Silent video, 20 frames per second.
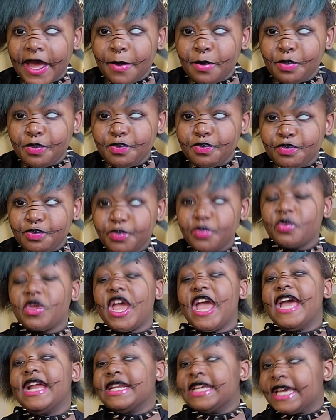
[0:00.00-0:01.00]
them
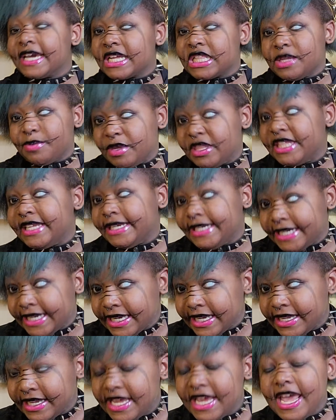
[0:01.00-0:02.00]
and kick them in the
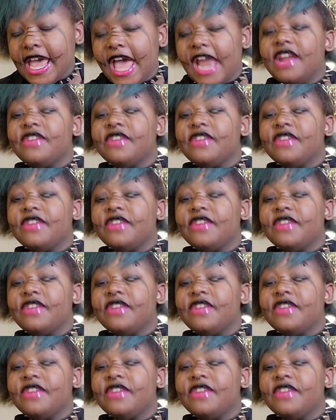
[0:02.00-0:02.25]
dick.